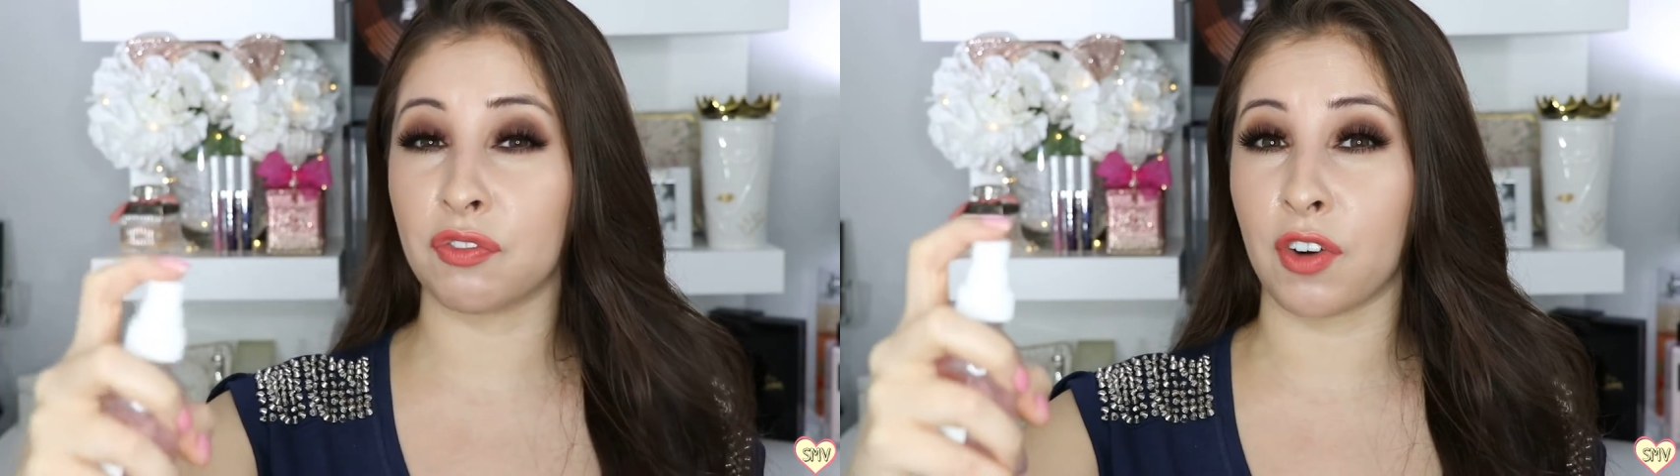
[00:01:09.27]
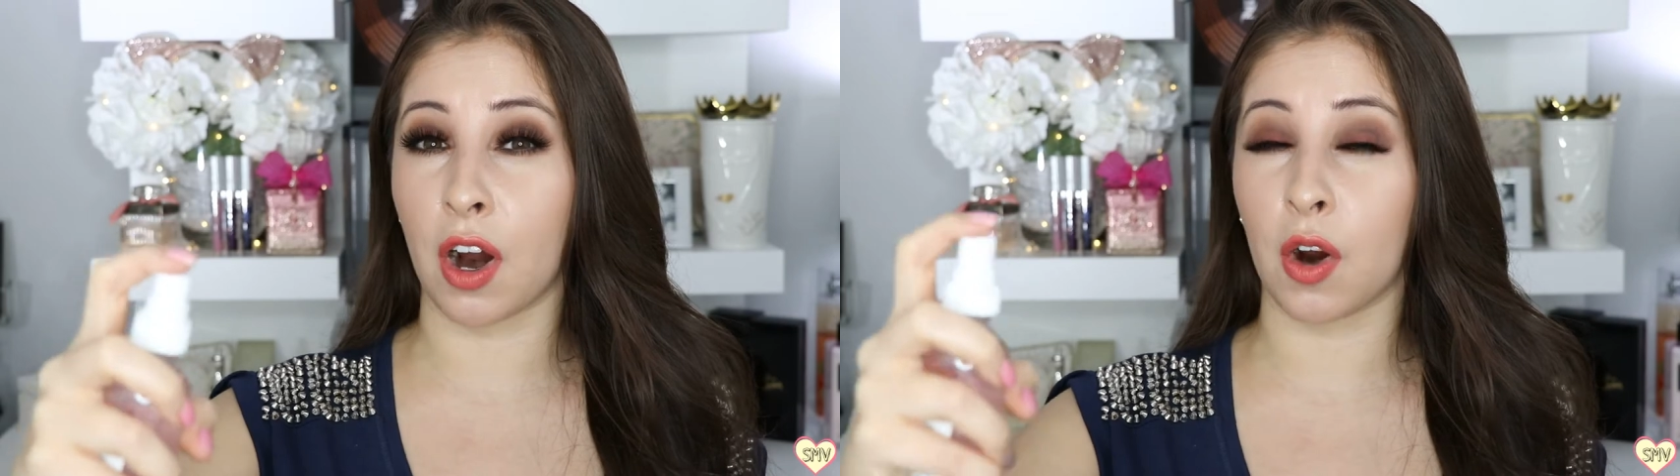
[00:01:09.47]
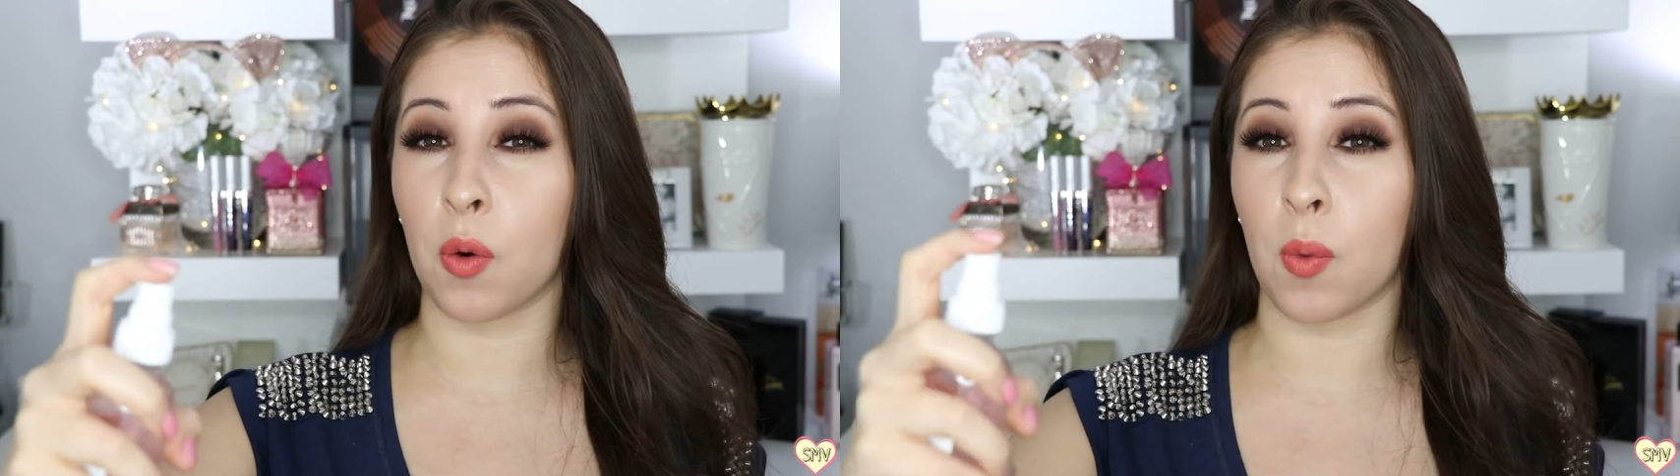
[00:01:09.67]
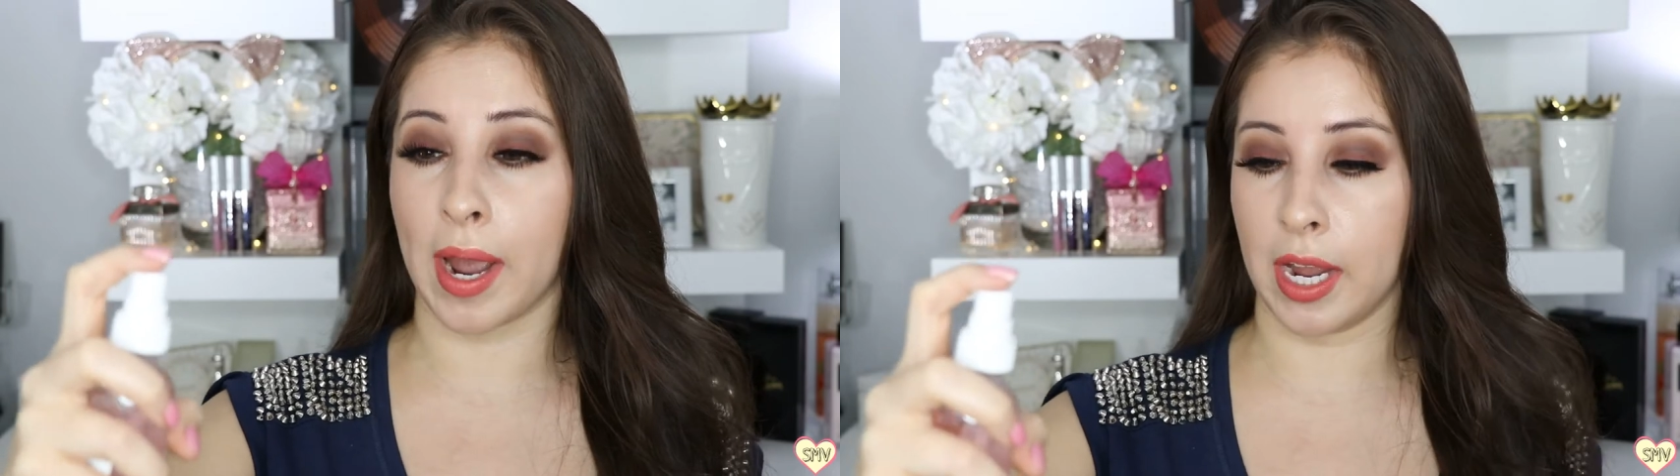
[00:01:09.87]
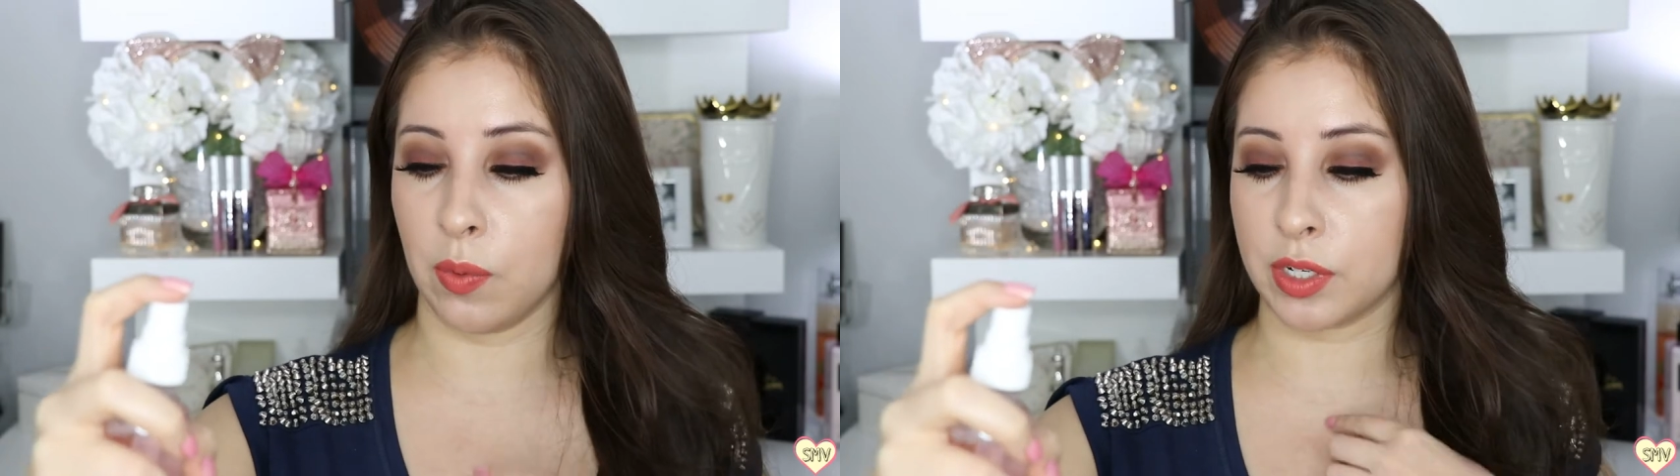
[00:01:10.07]
far
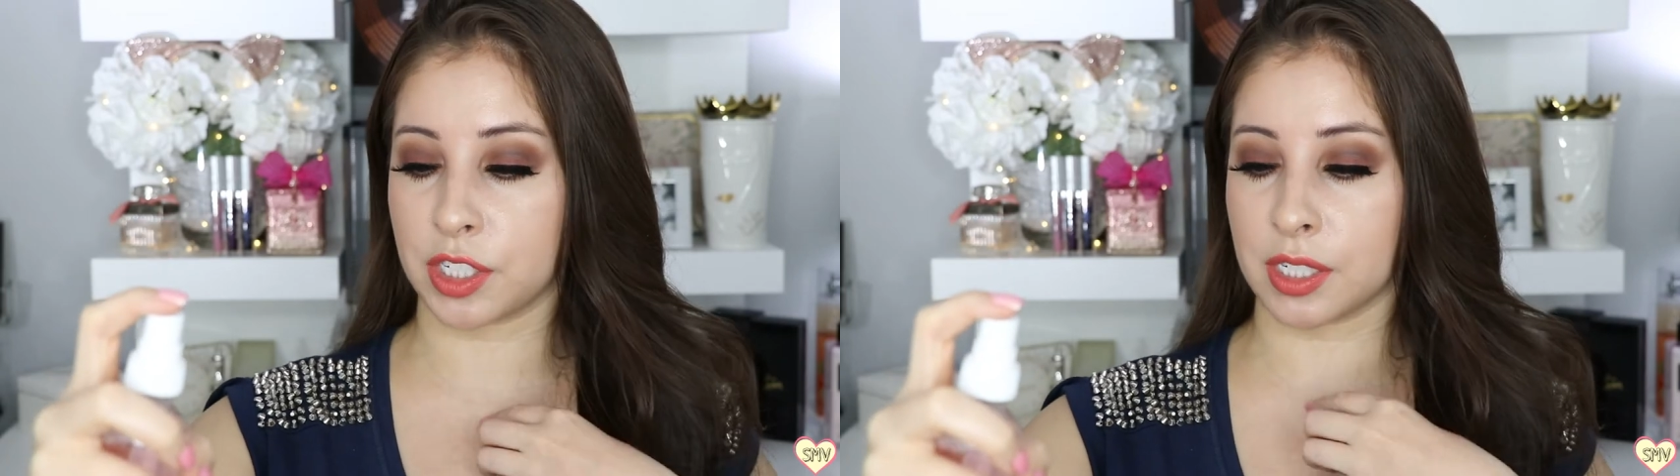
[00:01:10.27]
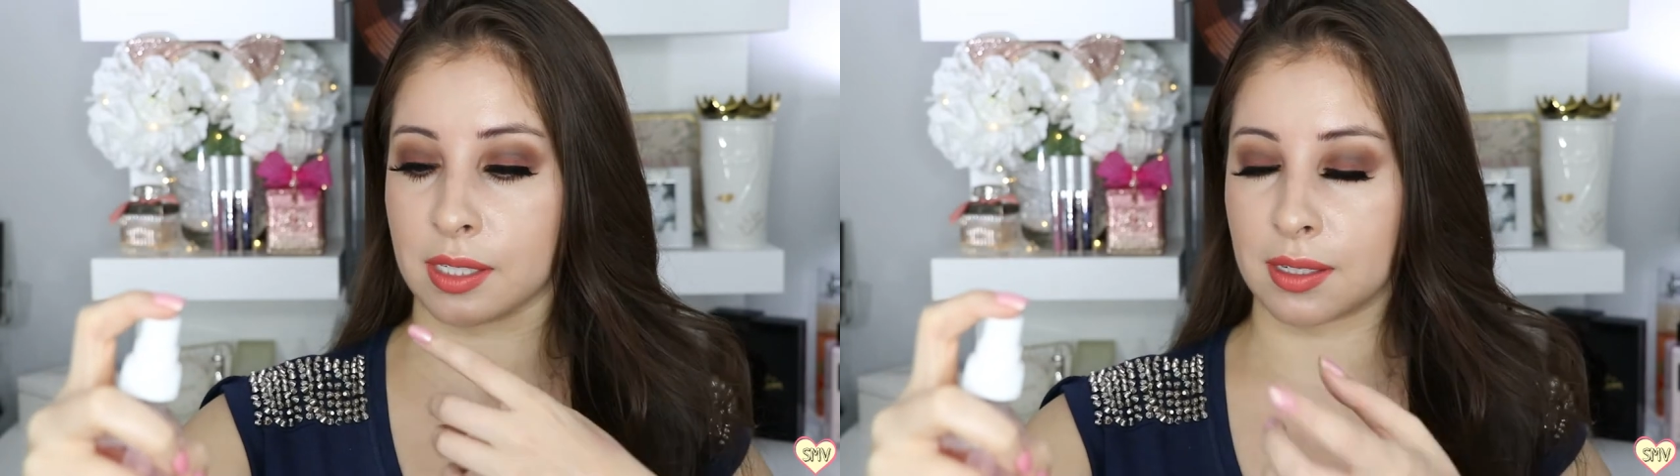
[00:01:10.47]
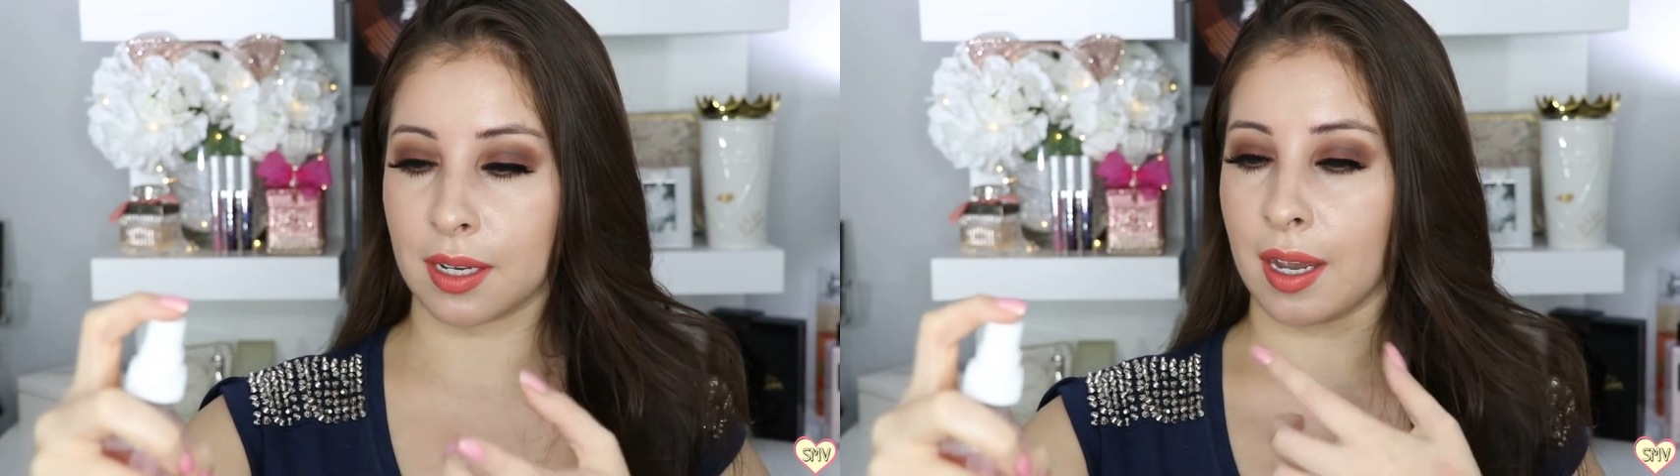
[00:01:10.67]
away, which is